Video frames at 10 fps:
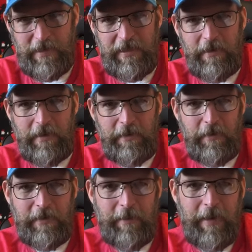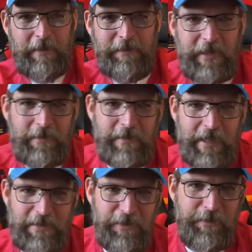The amount of time,
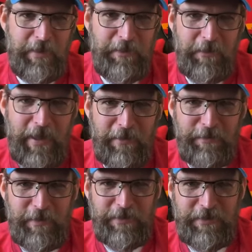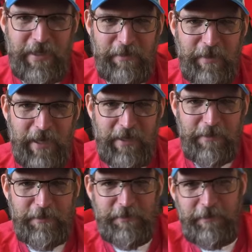did that just make you laugh? Me just taking my
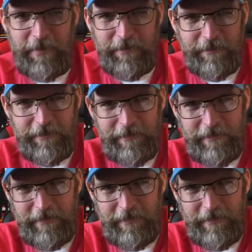hat off? Well,